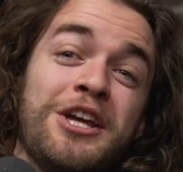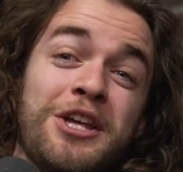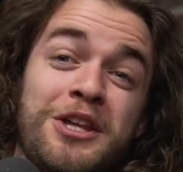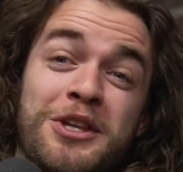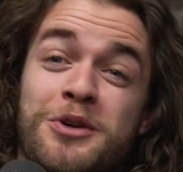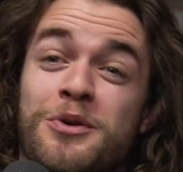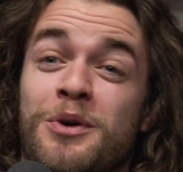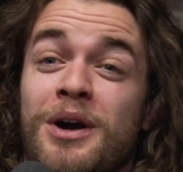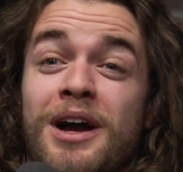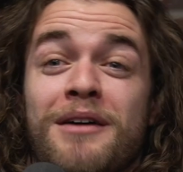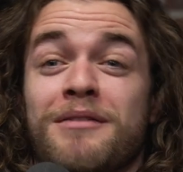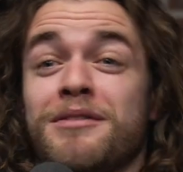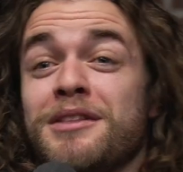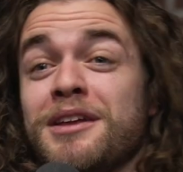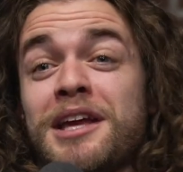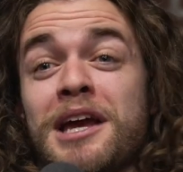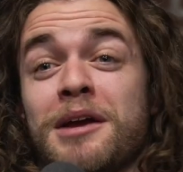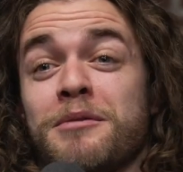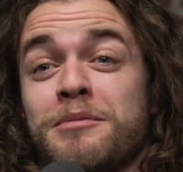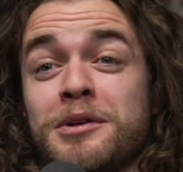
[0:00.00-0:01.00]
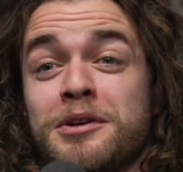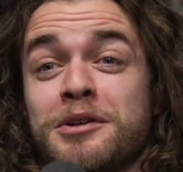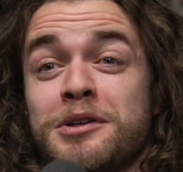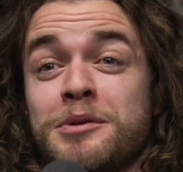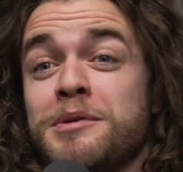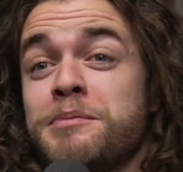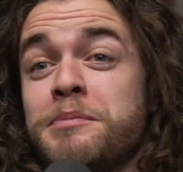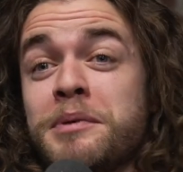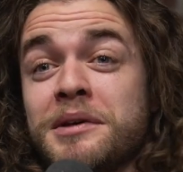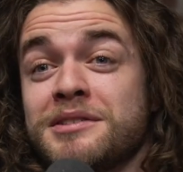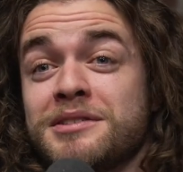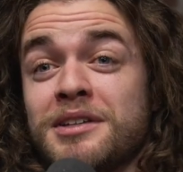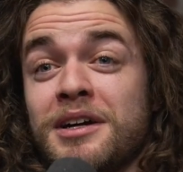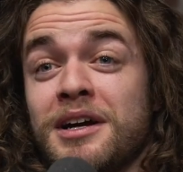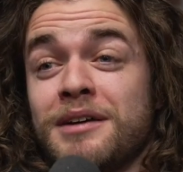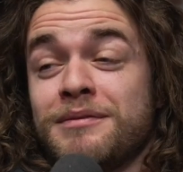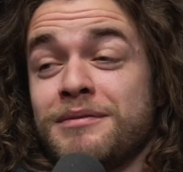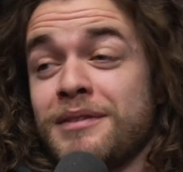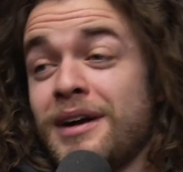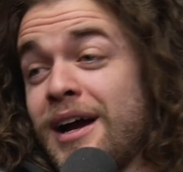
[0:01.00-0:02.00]
you have the capability to be pissed
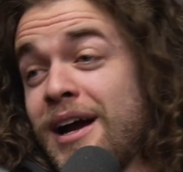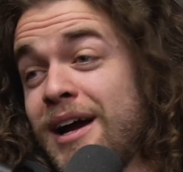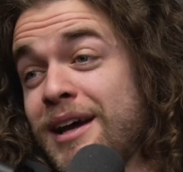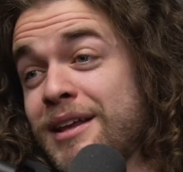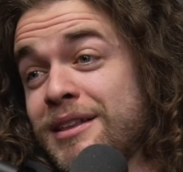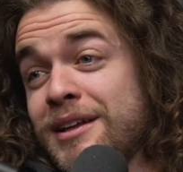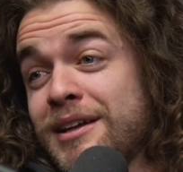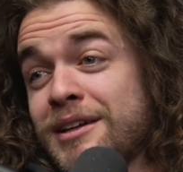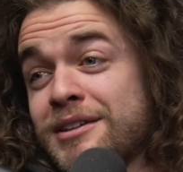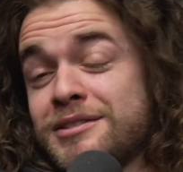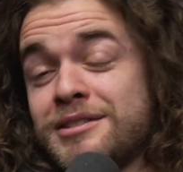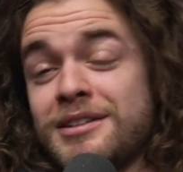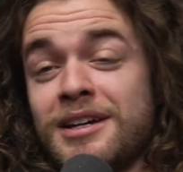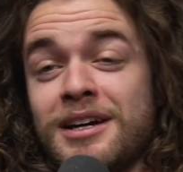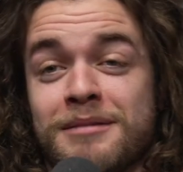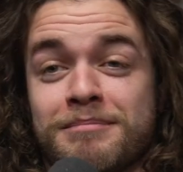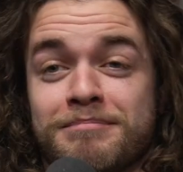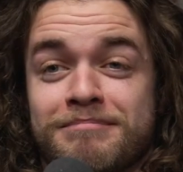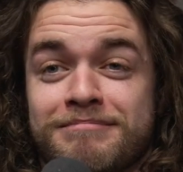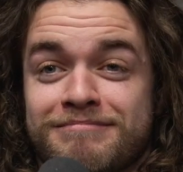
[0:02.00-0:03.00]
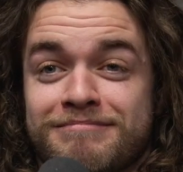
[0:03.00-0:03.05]
off. I think it's dumb.